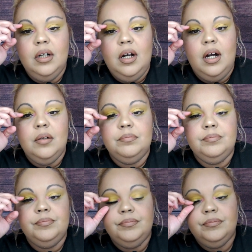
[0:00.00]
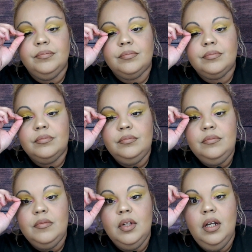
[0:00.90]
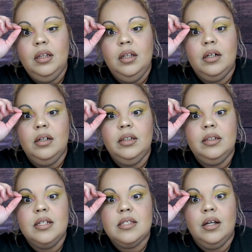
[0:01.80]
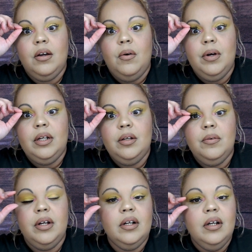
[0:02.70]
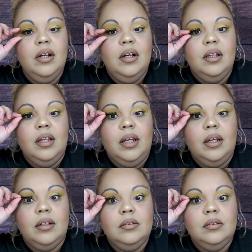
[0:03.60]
It literally doesn't go anywhere. Like,